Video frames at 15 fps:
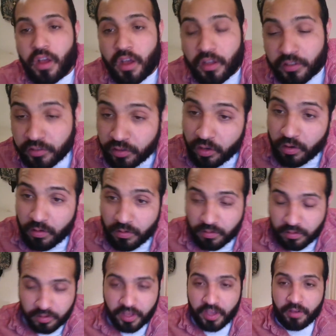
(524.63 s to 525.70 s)
So,
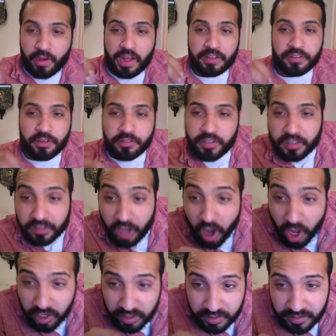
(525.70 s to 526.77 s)
okay, as I was saying,
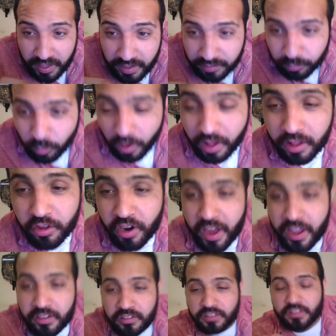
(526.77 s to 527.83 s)
on the test, while you're
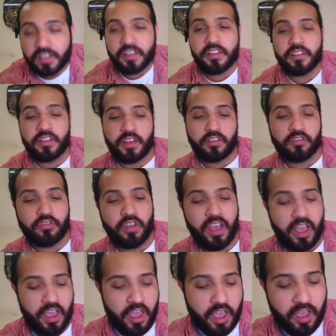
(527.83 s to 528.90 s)
actually taking the test,
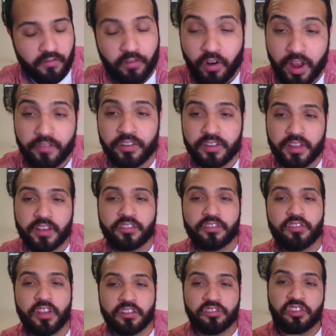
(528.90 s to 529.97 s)
for every section
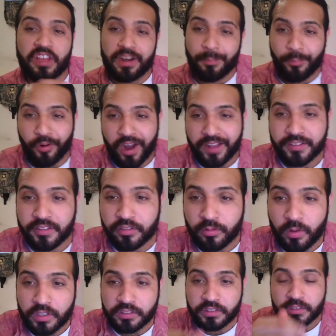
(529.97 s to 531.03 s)
you actually get a practice
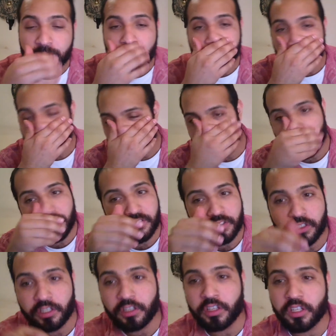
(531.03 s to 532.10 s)
question, what it's
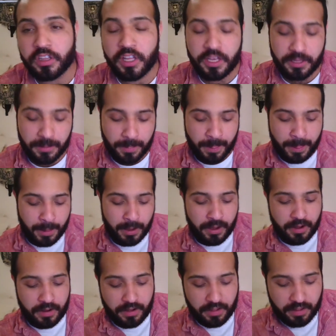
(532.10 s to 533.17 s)
going to look like.
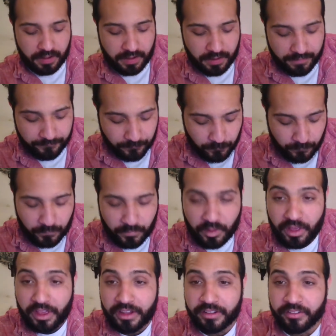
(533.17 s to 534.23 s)

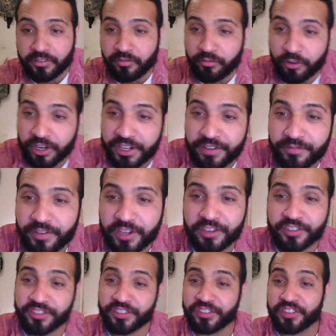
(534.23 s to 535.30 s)
And for hidden
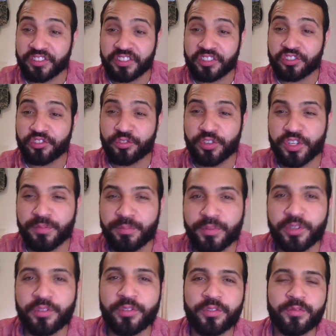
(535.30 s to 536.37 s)
figures, this is extremely
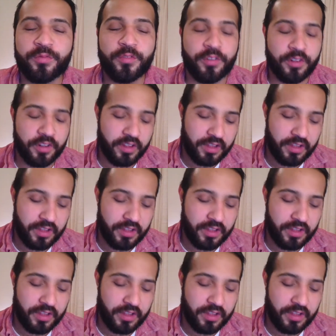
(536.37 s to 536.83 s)
useful.